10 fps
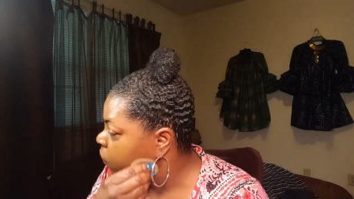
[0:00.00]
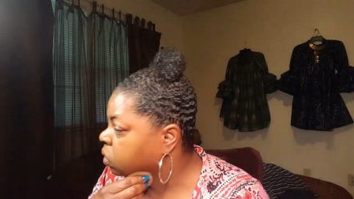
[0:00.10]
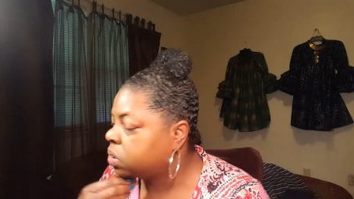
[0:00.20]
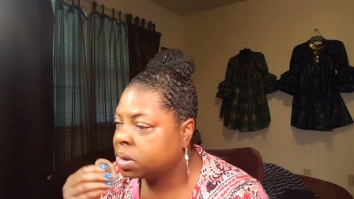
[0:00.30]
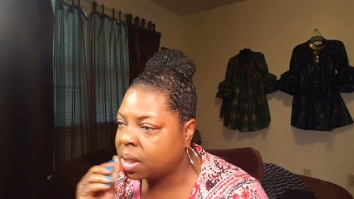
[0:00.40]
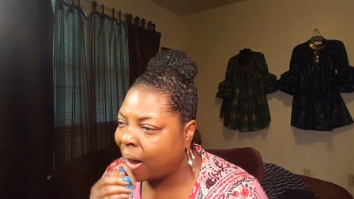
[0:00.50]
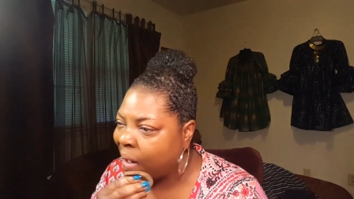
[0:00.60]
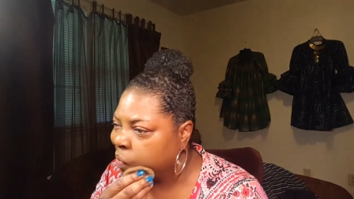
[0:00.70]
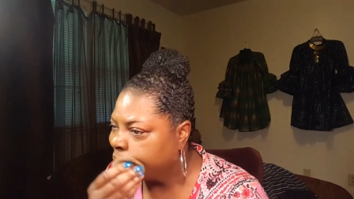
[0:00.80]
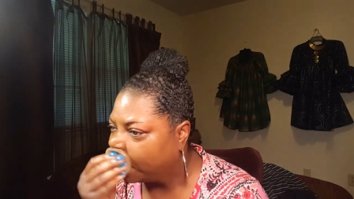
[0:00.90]
It's just
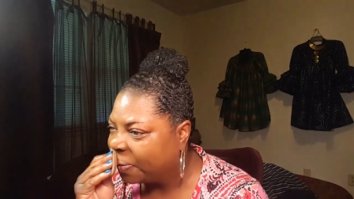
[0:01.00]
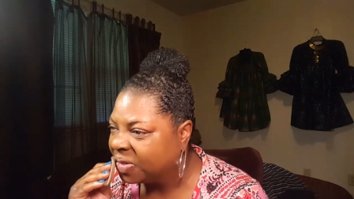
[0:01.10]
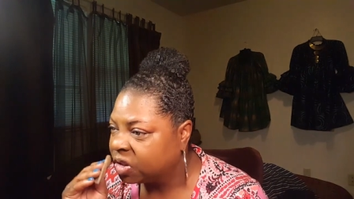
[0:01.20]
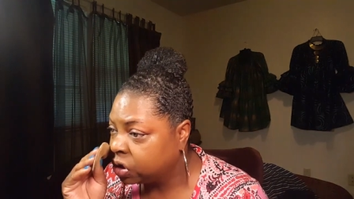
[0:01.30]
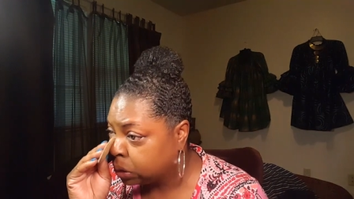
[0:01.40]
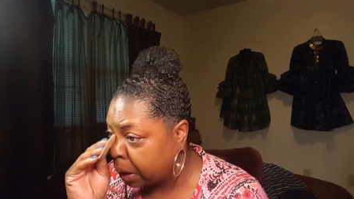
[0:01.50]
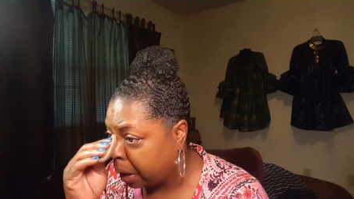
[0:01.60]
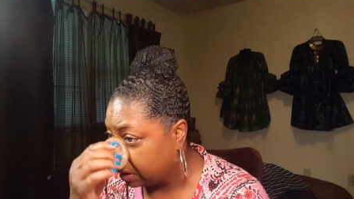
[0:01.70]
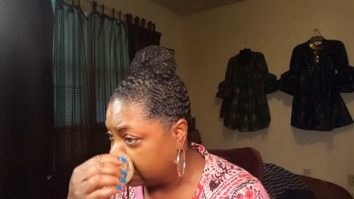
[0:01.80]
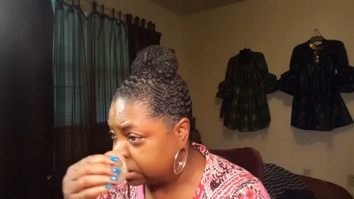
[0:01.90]
all different
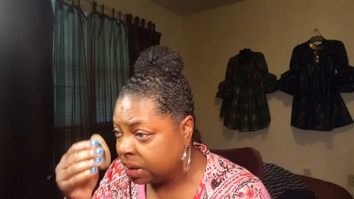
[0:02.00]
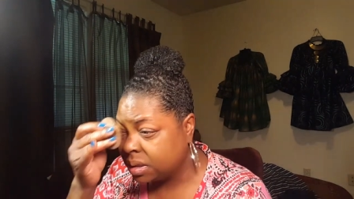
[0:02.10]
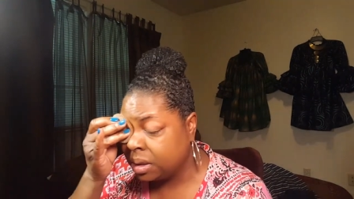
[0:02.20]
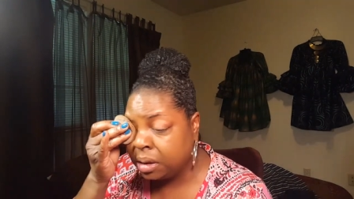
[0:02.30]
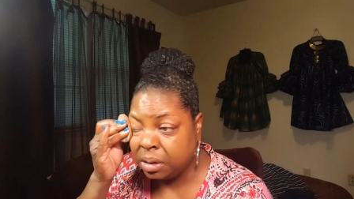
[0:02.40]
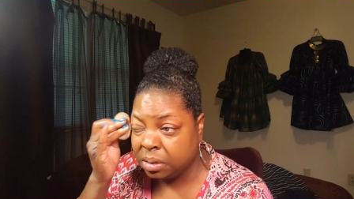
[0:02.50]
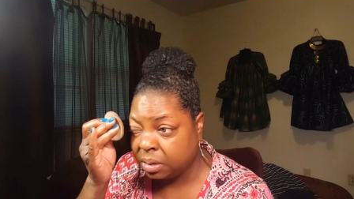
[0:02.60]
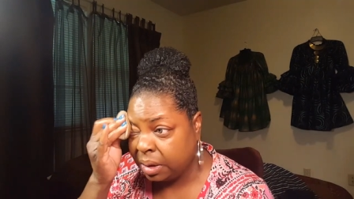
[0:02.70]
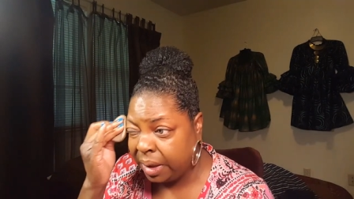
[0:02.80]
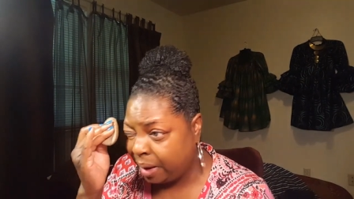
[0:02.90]
shades, isn't it?
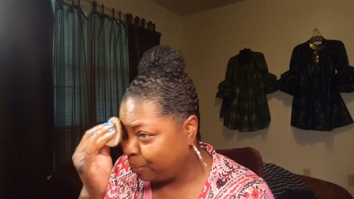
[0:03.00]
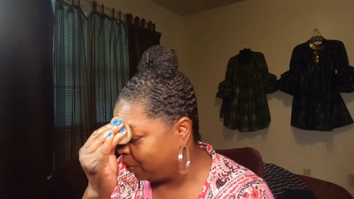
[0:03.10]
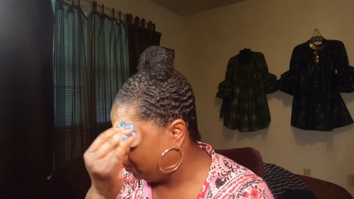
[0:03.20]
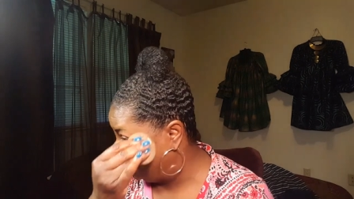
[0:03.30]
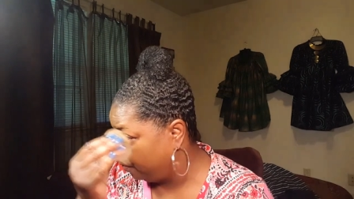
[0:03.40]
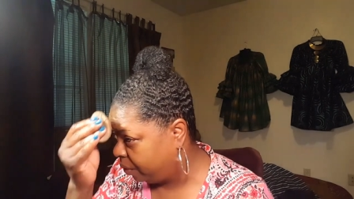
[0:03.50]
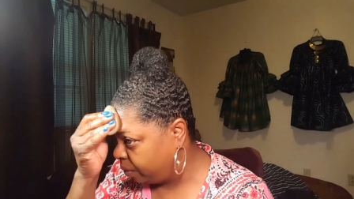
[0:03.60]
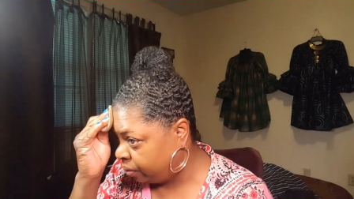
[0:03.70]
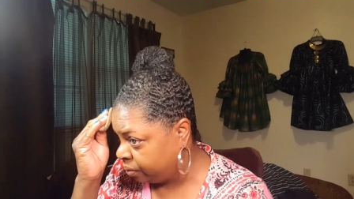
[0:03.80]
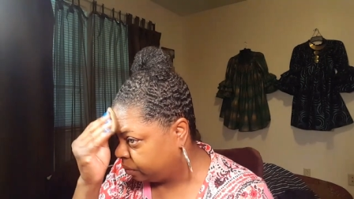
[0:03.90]
Ain't that beautiful?